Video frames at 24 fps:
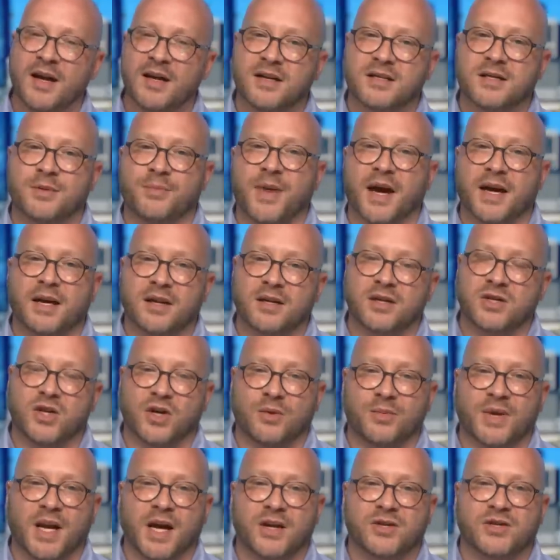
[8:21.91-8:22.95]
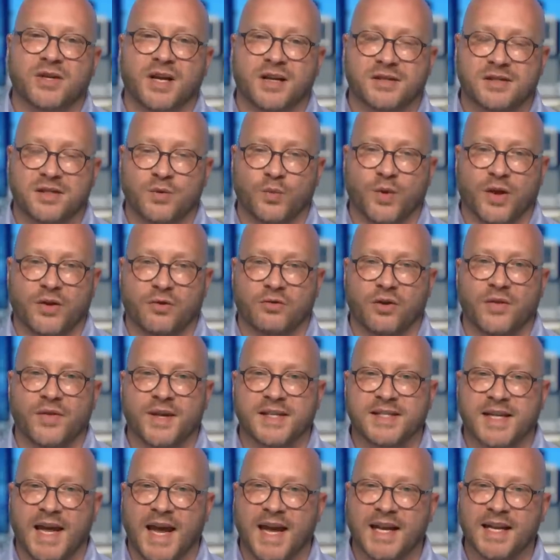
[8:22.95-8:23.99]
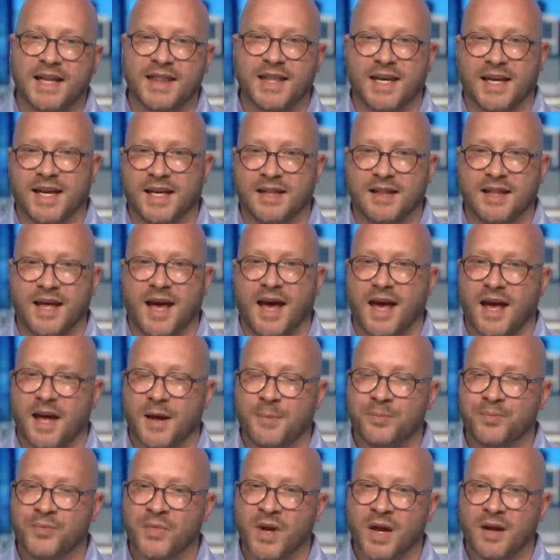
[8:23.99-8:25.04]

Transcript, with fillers: to make a determination as to whether or not there's anything in there